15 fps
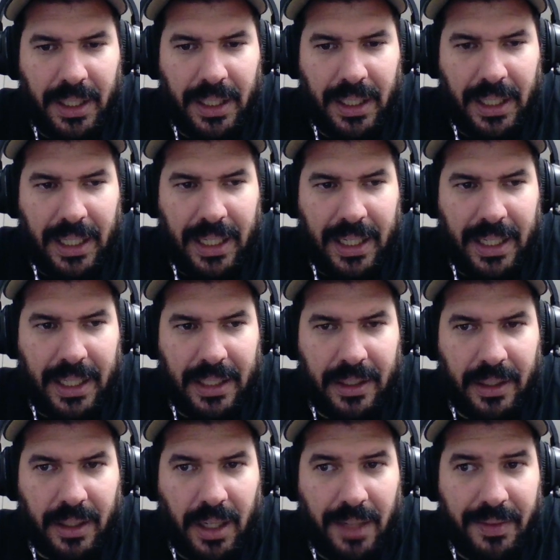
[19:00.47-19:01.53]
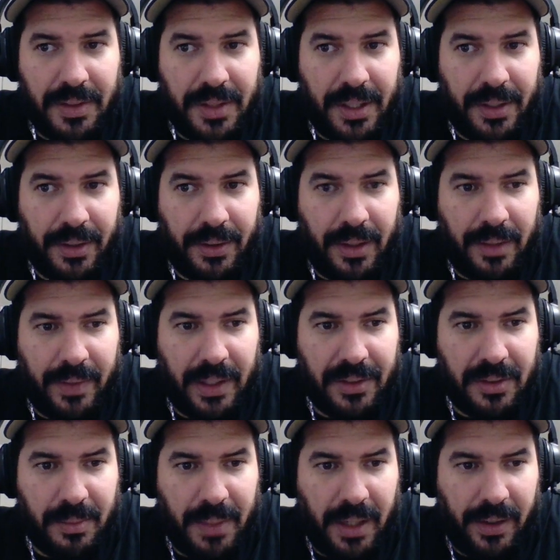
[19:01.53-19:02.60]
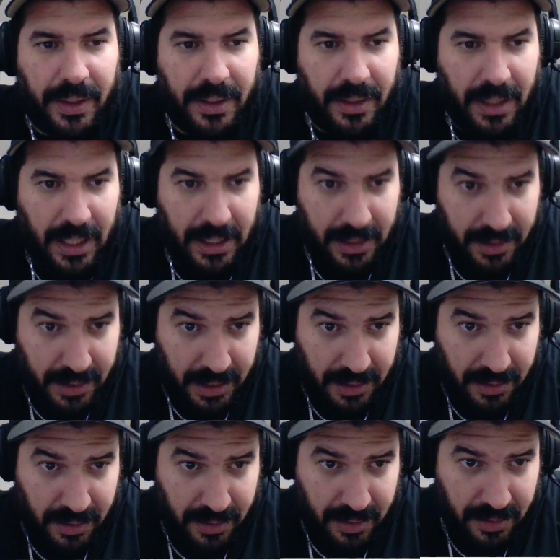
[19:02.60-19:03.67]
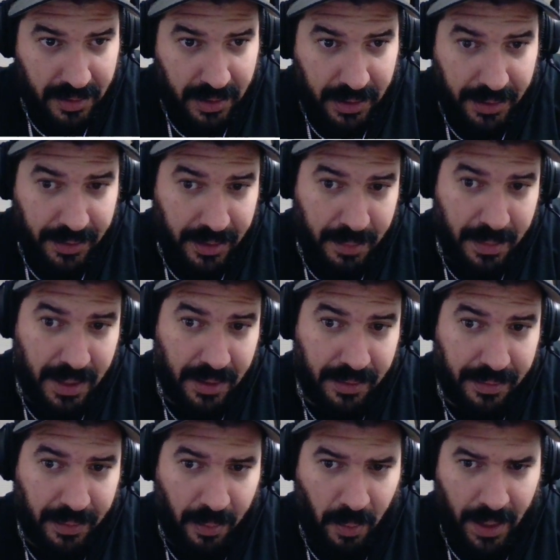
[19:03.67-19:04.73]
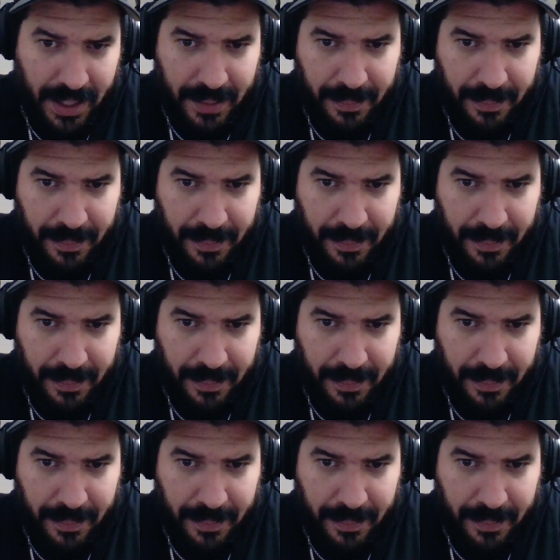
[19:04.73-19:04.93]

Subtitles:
And the commentator, Grandmaster Marin, annotates this as clearly better for white.